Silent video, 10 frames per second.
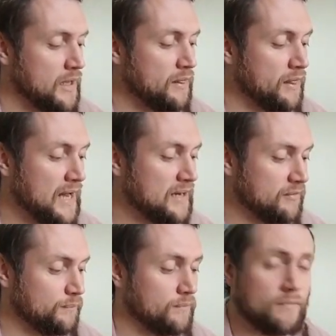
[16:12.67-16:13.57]
That
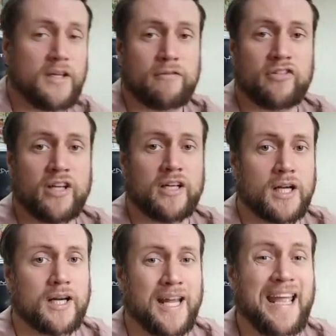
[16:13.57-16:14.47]
Giratina
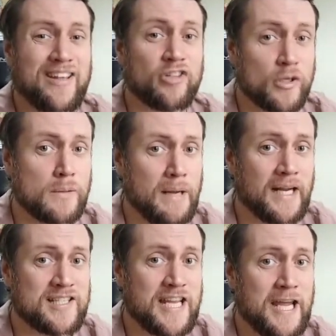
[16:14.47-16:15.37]
card is coming back
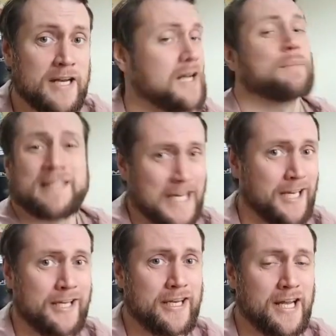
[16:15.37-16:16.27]
at 10. I'm
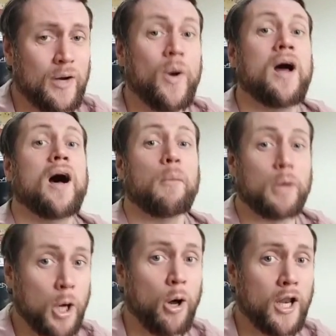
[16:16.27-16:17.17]
telling you now. I'm
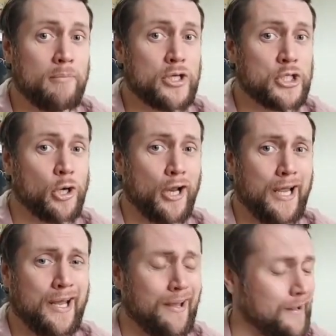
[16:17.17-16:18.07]
calling me shot
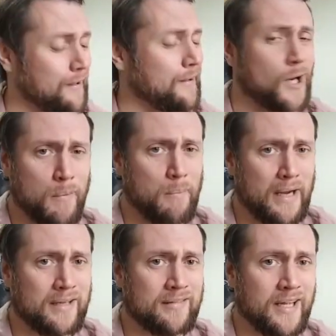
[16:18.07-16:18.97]
here. Coming back
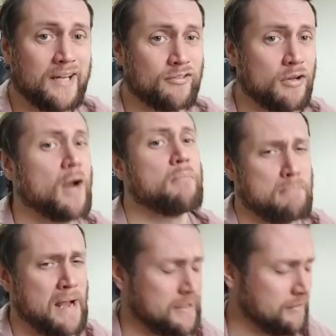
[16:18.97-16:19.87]
at 10. If it's not,
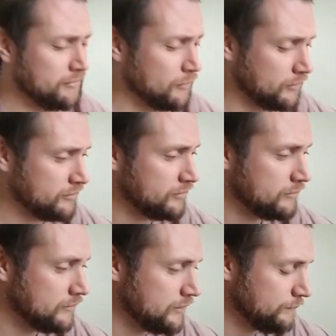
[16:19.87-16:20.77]
Manky sucks.
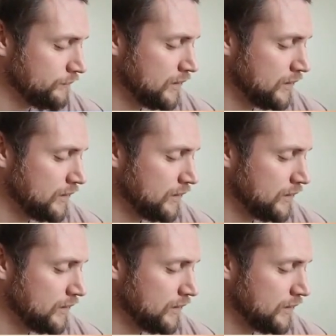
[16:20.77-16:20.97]
Right?